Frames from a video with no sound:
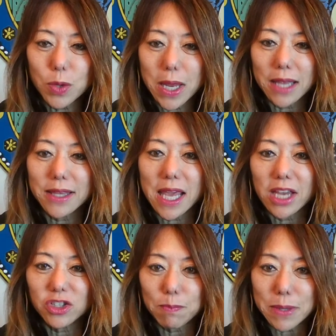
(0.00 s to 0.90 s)
we had the
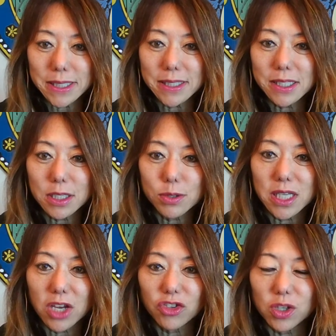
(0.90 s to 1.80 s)
Asian Business
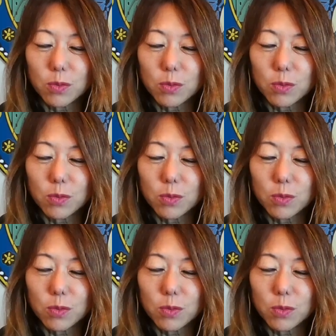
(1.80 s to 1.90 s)
Association,